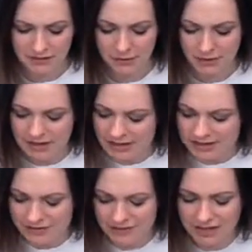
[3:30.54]
So
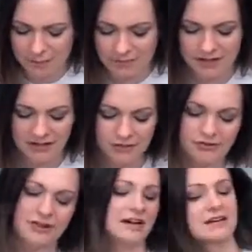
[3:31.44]
here's a couple
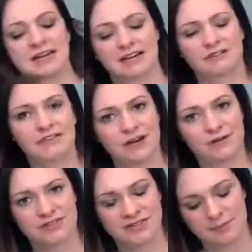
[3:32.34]
other uh, kind of
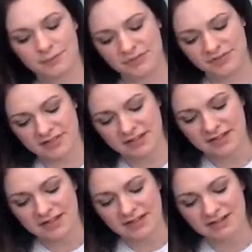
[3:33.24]
found samples
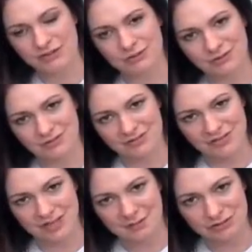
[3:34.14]
that use
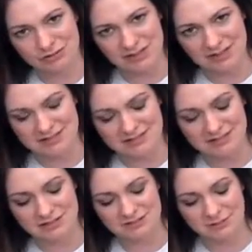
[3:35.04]
imagery
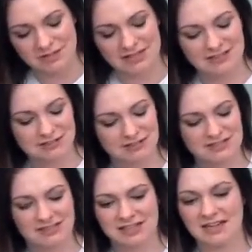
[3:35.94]
to do something
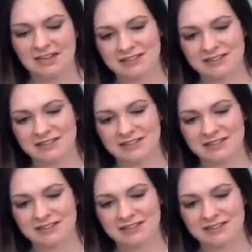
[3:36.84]
interesting.